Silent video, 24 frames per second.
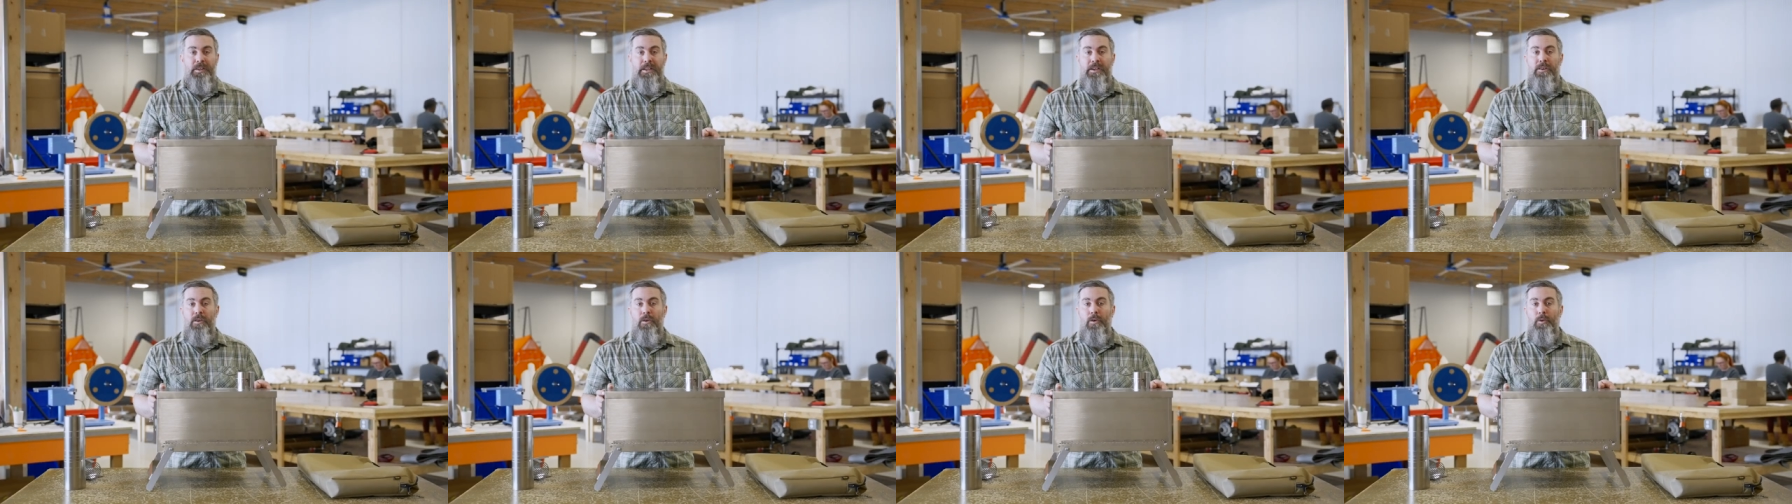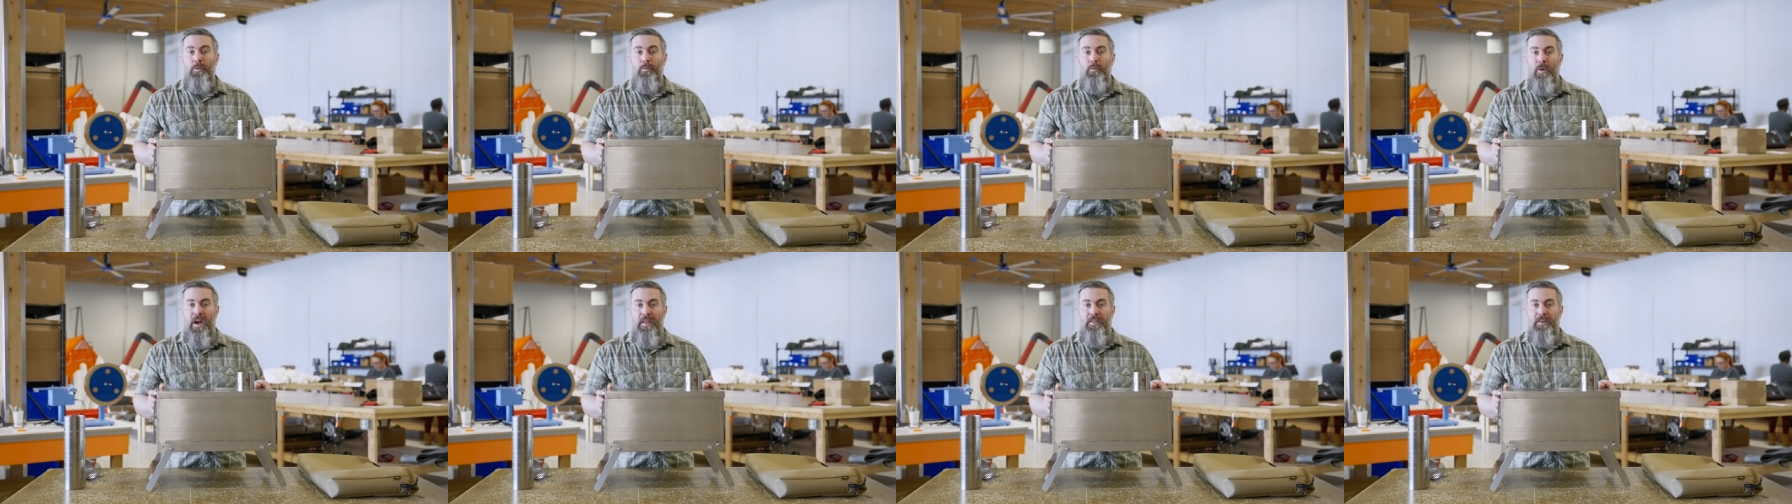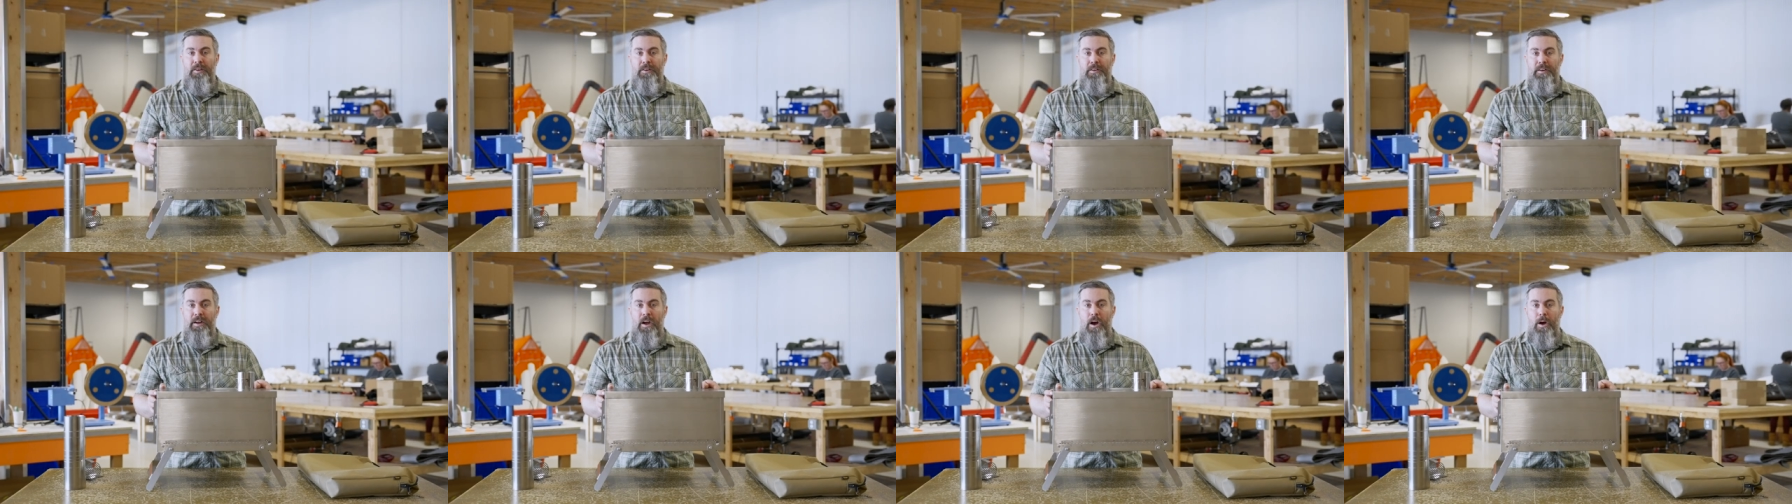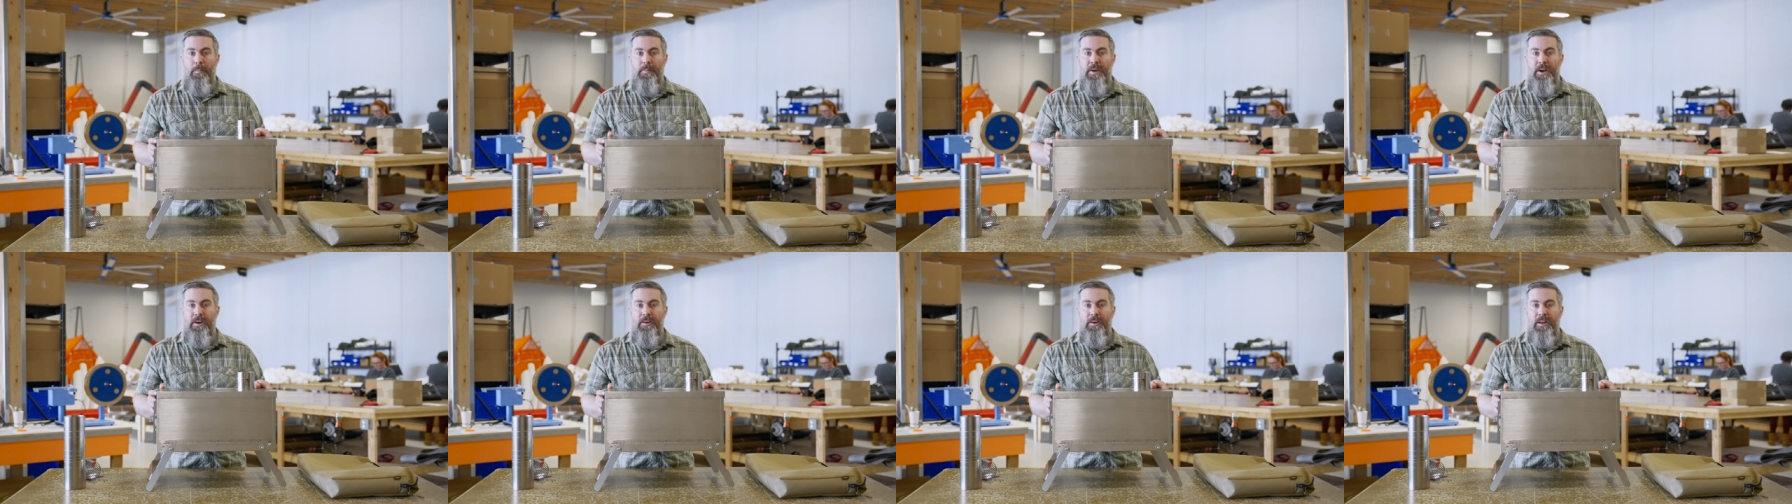really cold weather
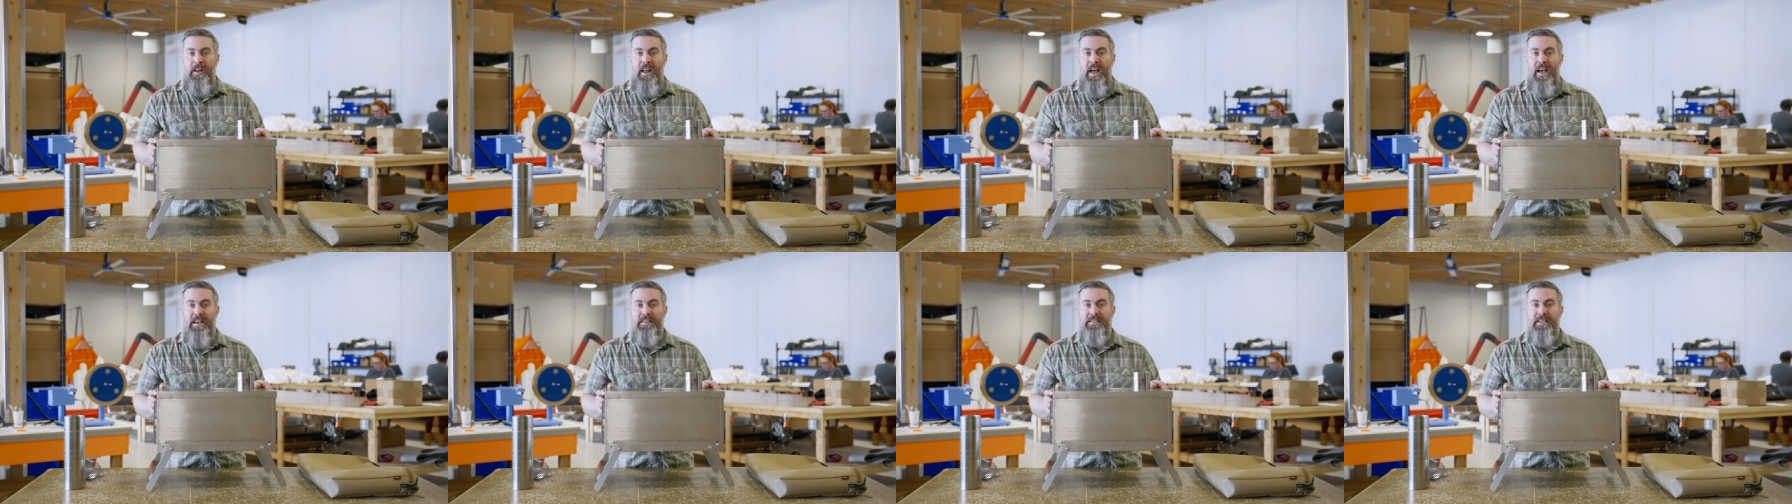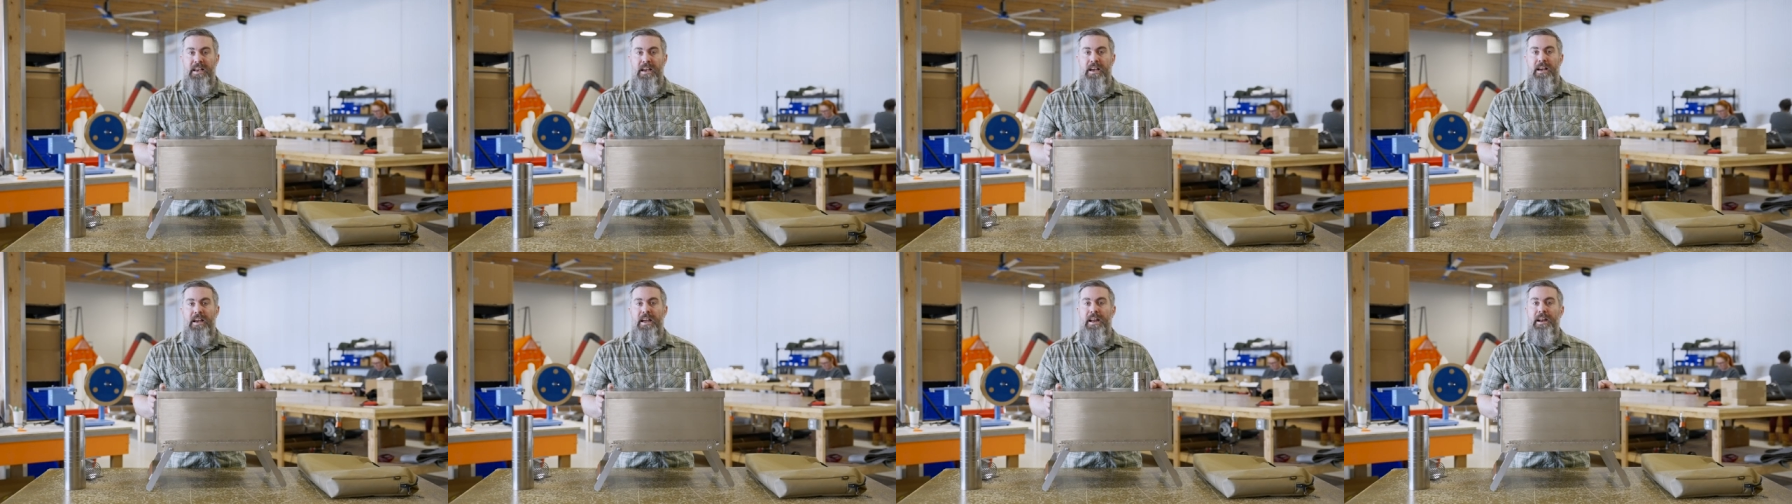up here in Alaska,